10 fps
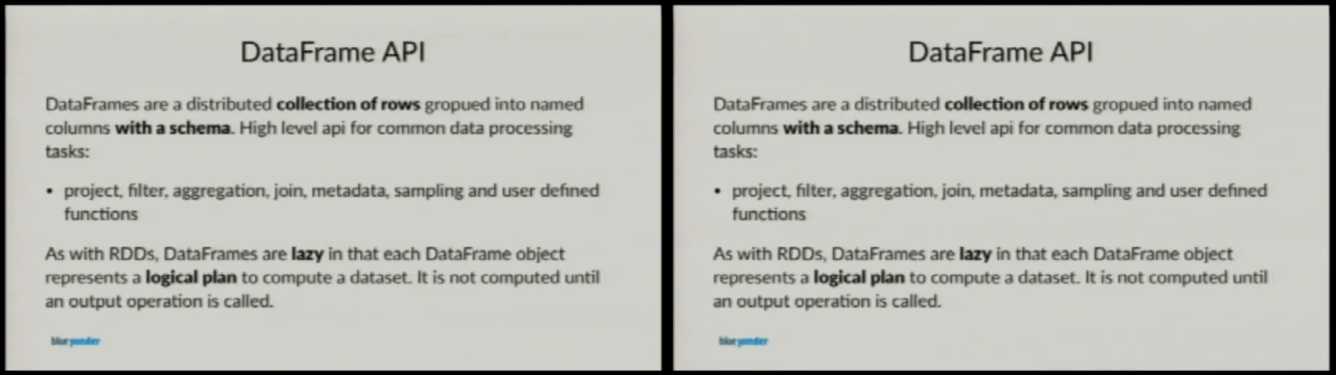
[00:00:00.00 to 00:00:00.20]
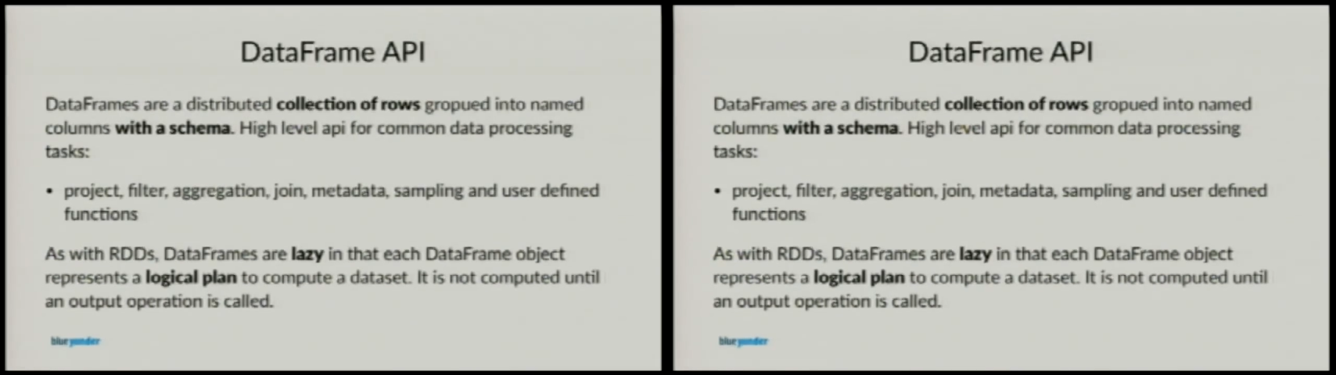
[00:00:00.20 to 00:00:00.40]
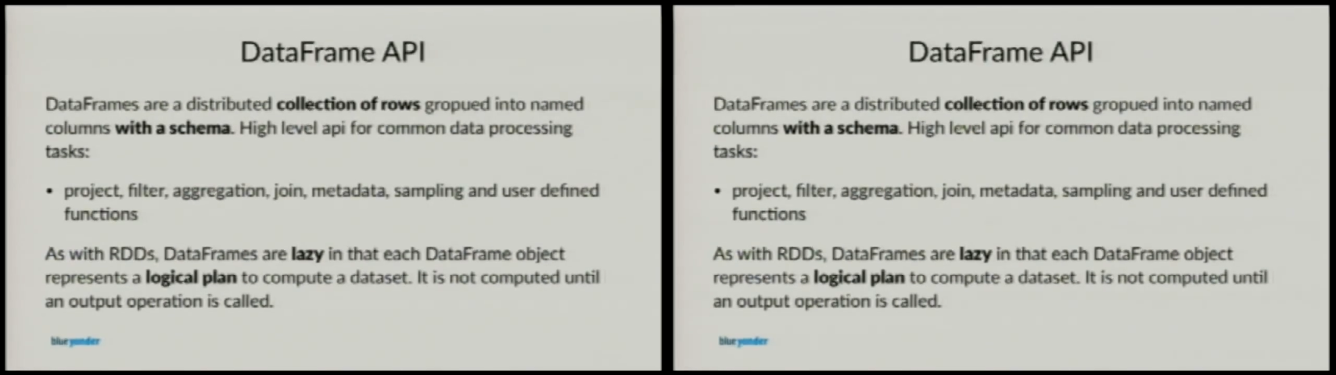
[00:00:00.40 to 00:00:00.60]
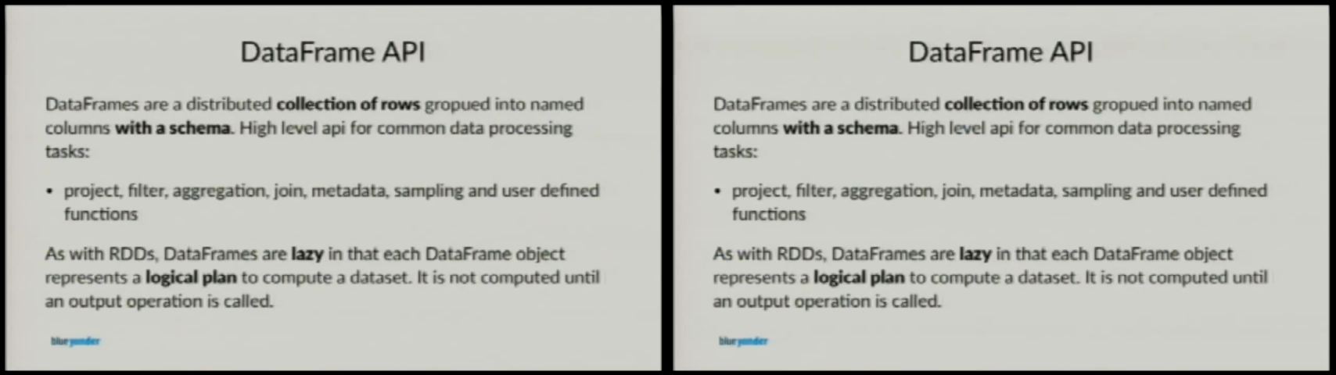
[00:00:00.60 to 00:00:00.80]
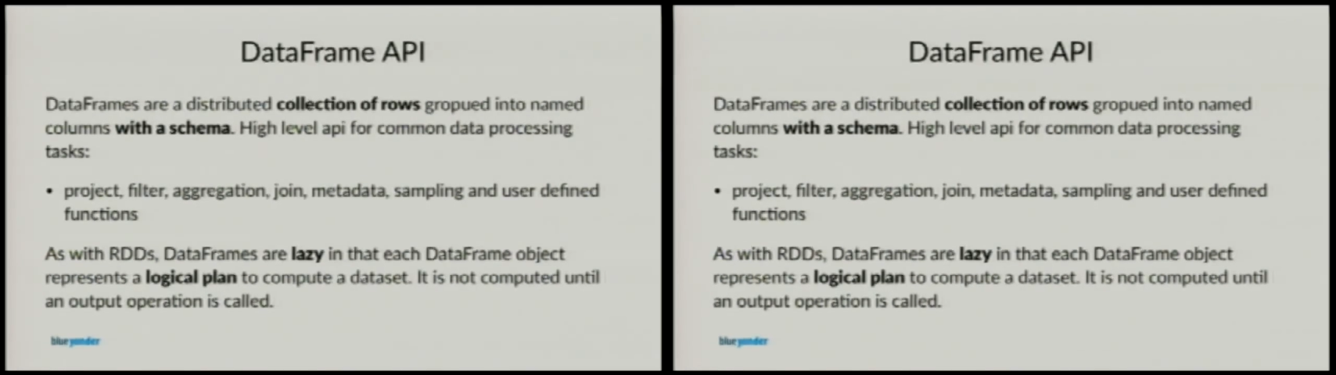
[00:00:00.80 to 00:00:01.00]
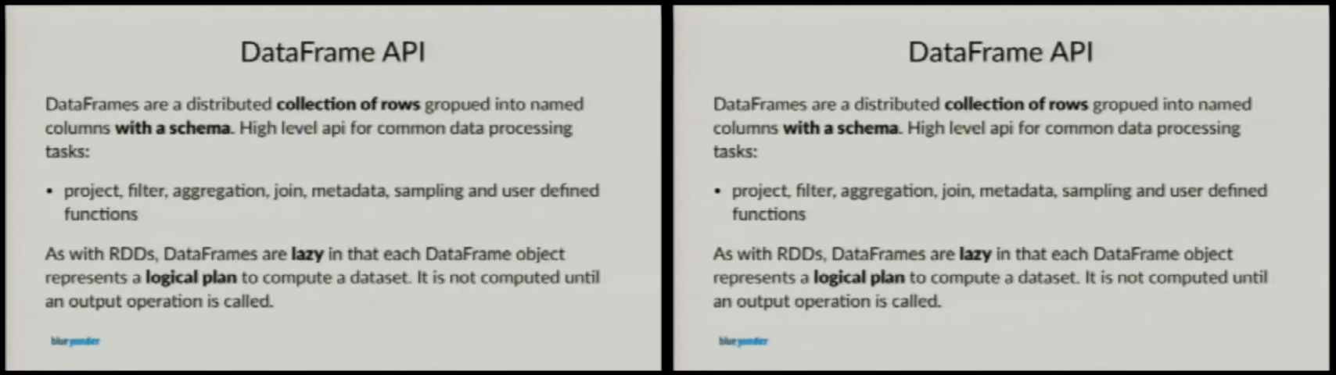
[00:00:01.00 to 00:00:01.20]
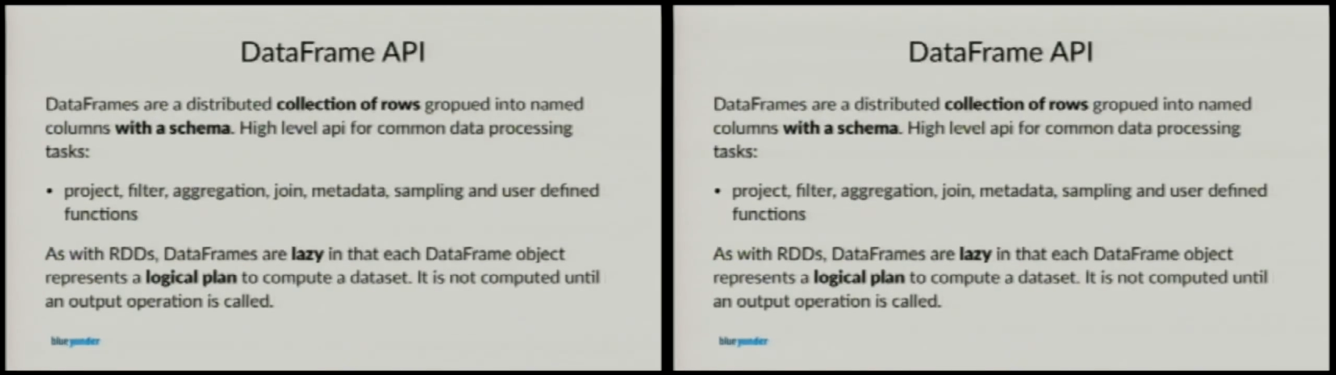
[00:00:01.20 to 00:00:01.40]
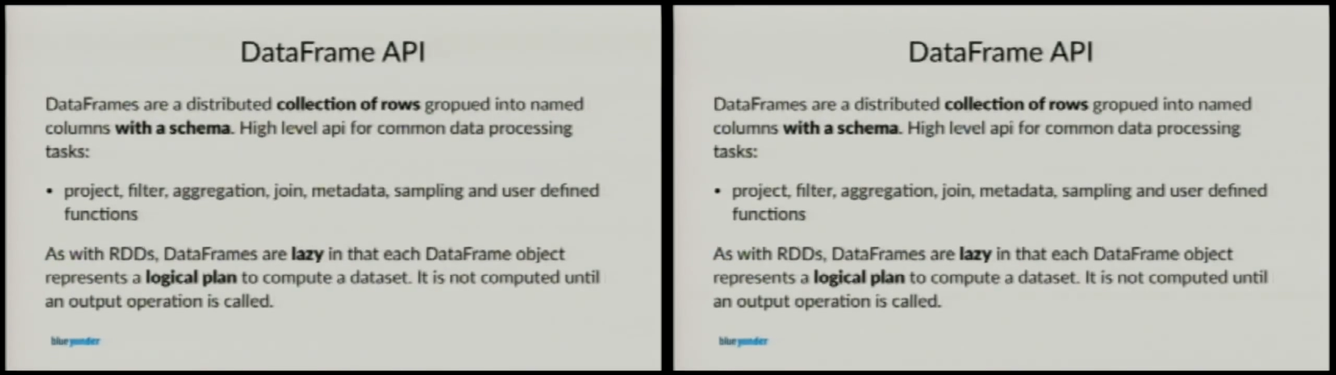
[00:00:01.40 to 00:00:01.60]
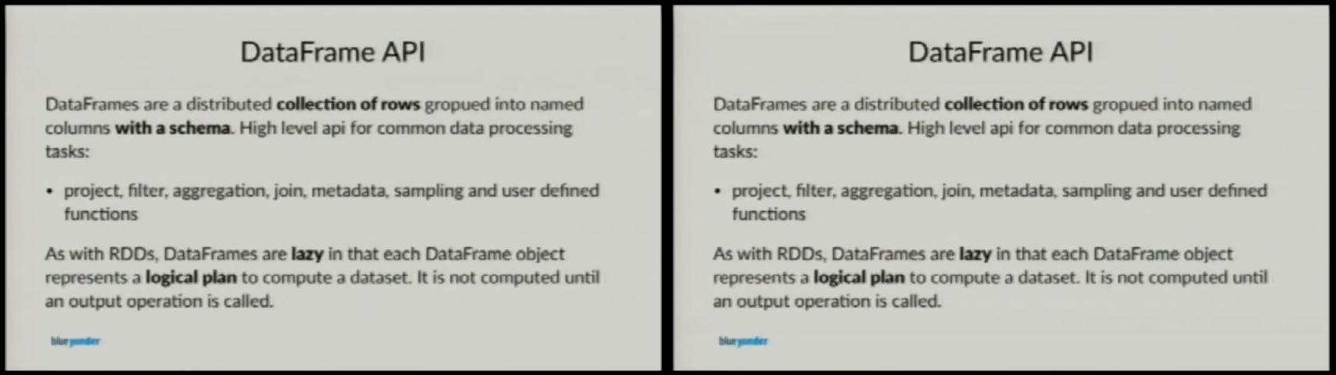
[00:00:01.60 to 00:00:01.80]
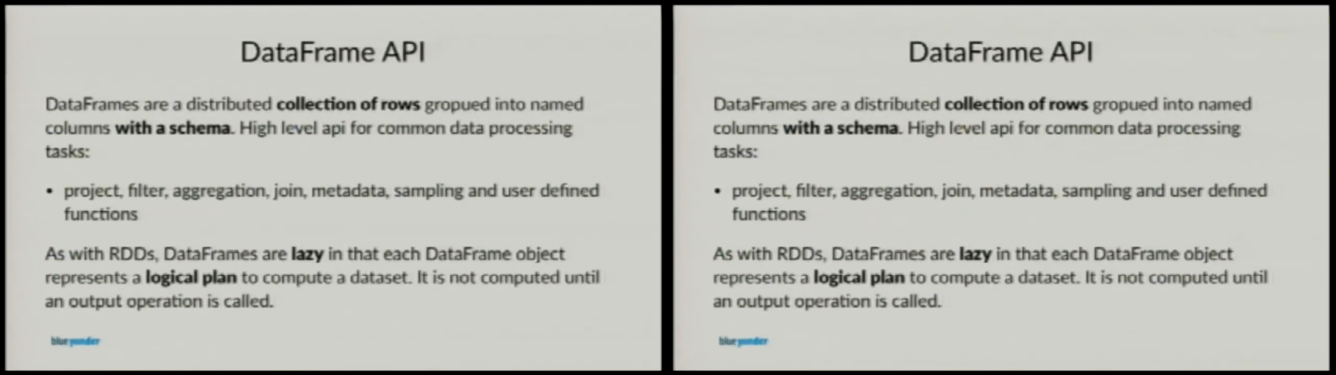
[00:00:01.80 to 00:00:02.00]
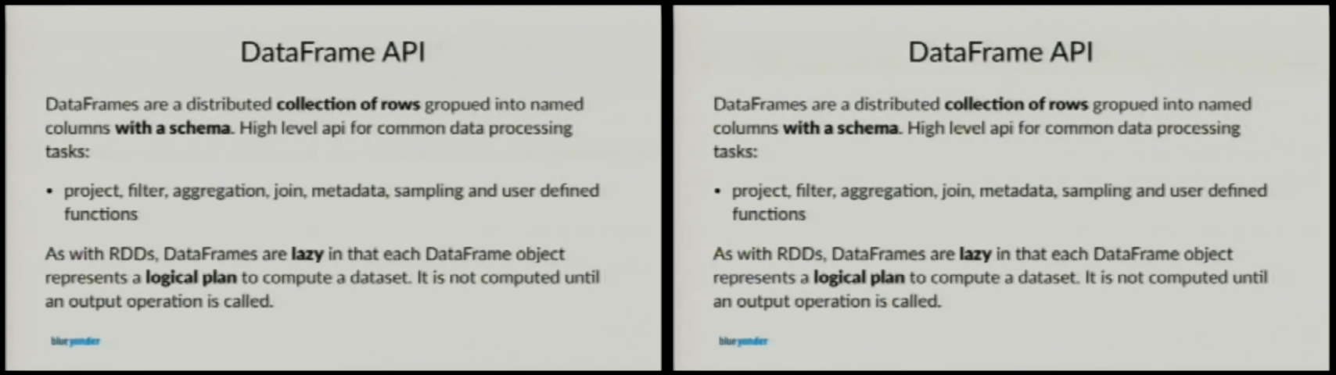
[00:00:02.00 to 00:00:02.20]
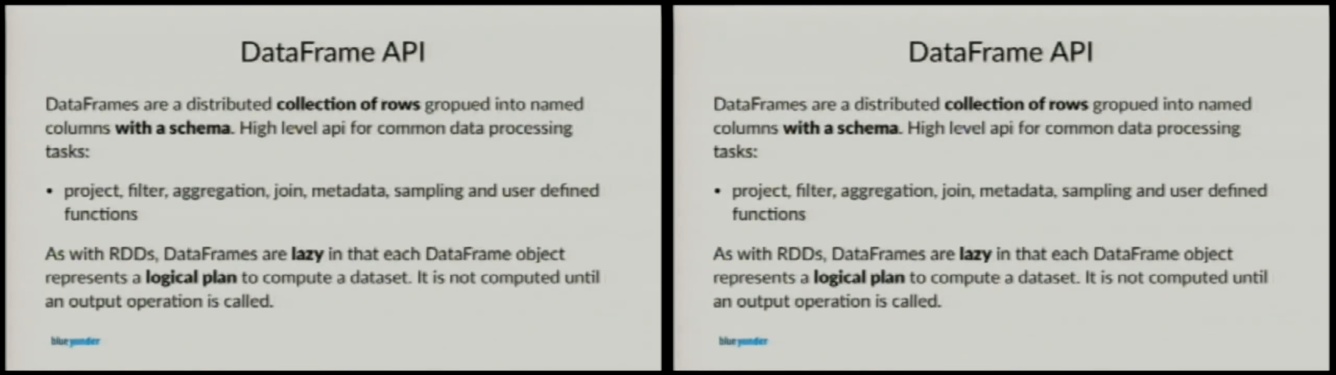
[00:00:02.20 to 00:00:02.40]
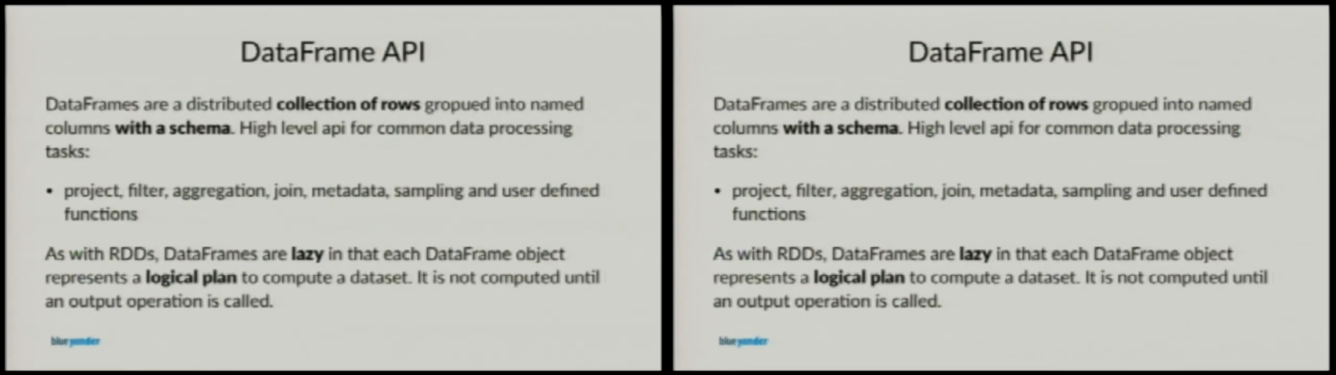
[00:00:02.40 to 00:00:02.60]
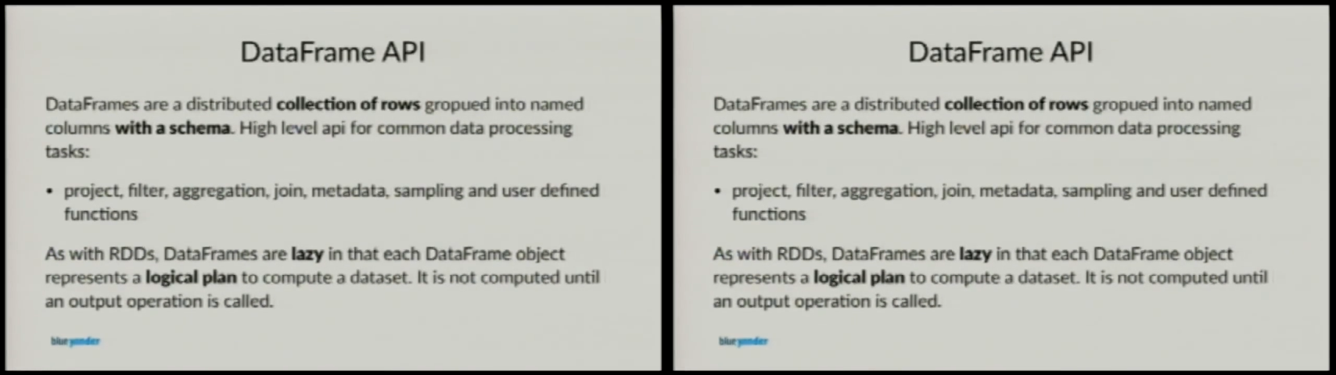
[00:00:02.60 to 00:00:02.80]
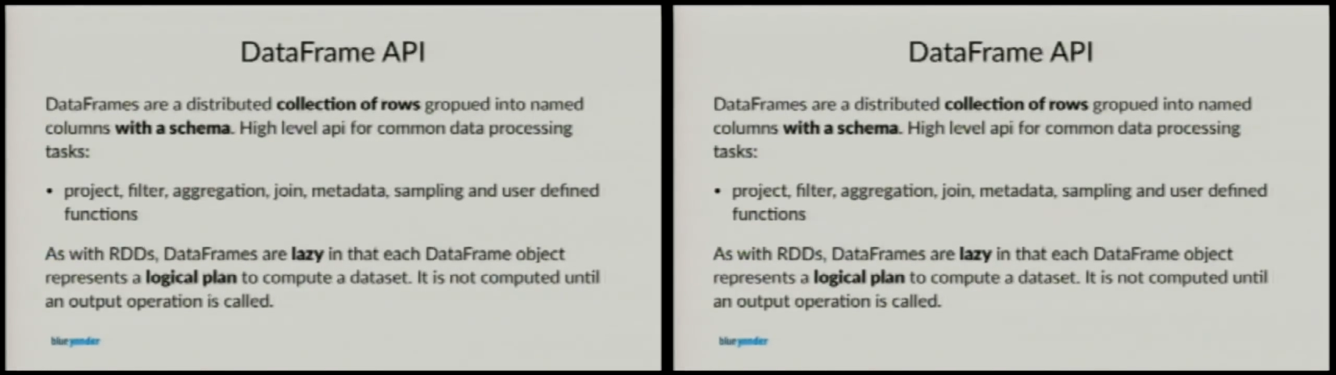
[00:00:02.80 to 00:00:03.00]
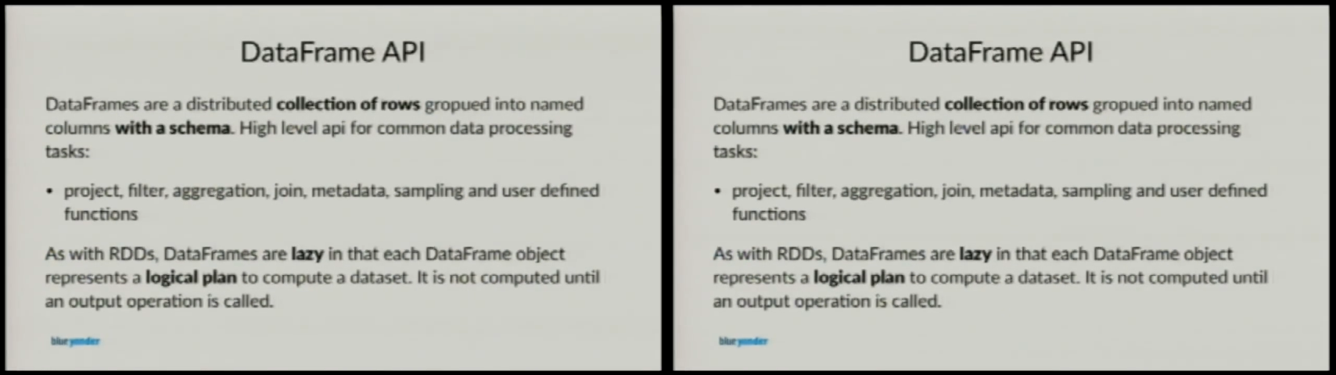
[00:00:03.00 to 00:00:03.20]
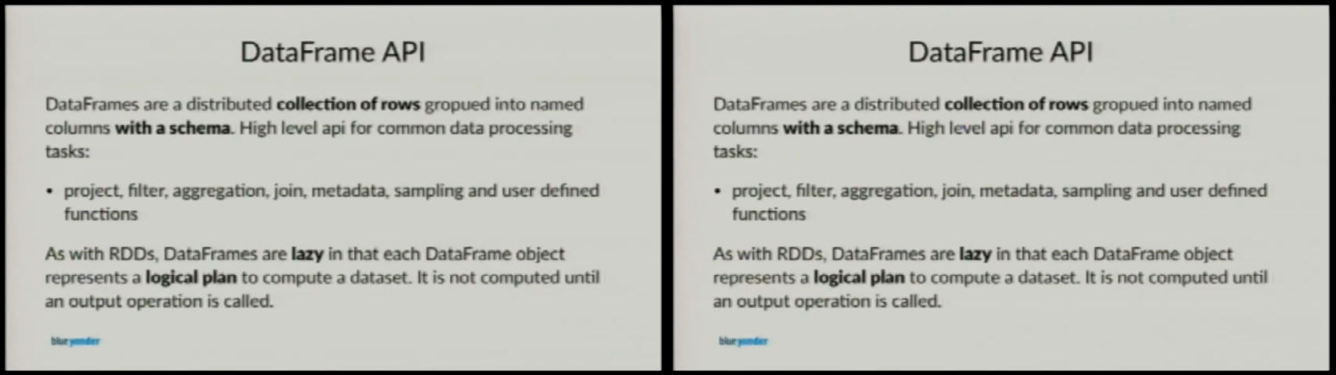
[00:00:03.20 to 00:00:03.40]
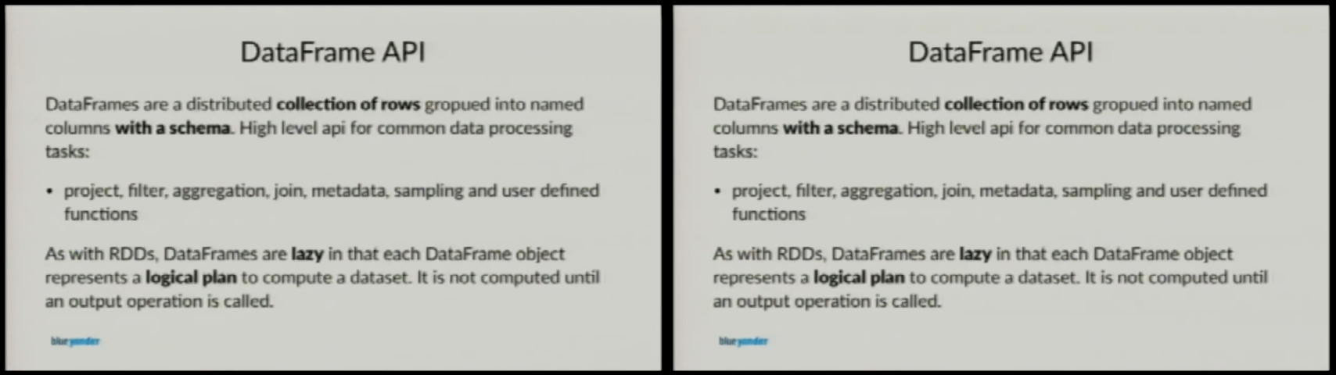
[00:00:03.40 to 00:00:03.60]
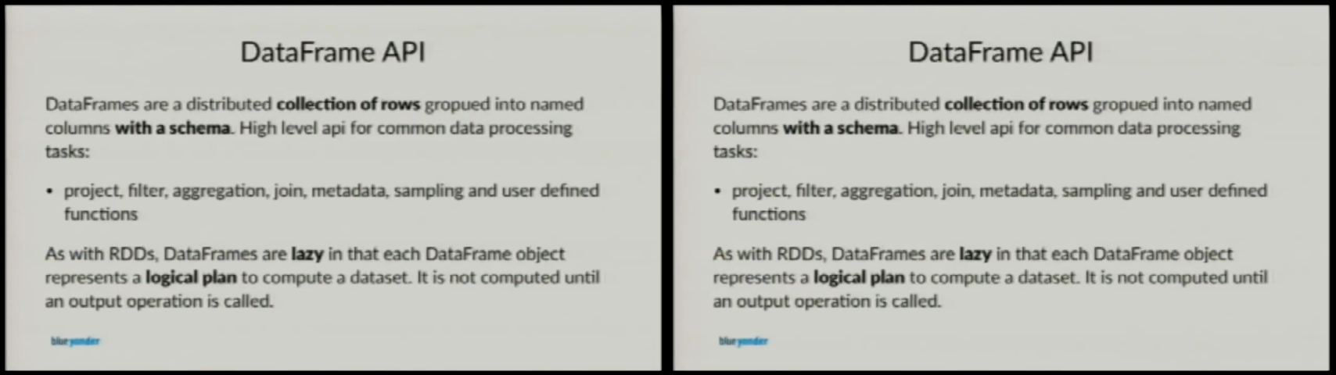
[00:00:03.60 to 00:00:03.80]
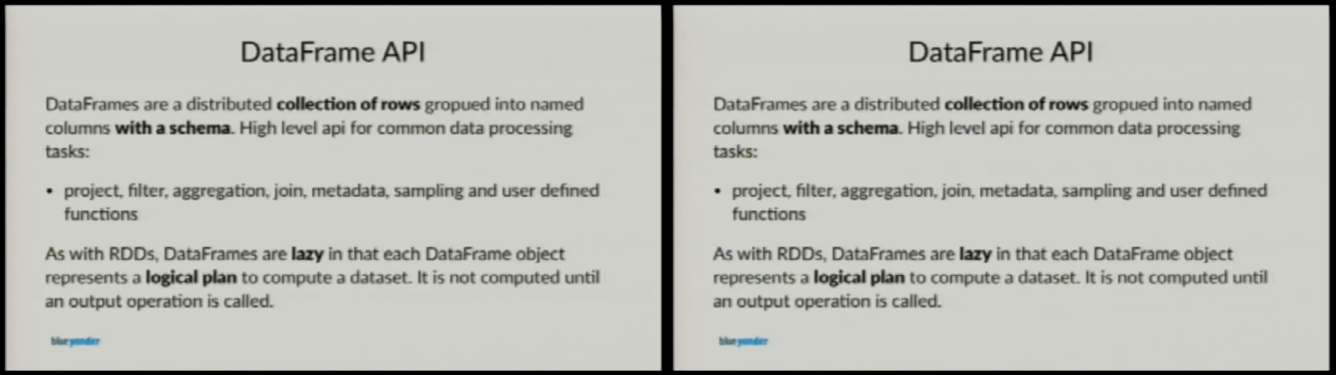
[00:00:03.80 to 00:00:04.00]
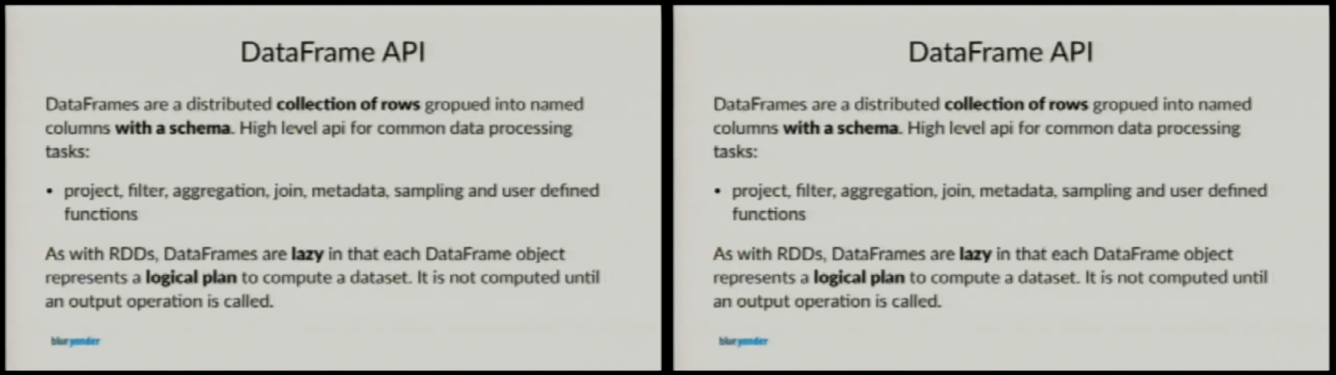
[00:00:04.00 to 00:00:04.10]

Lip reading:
Nobody's mouth can be seen.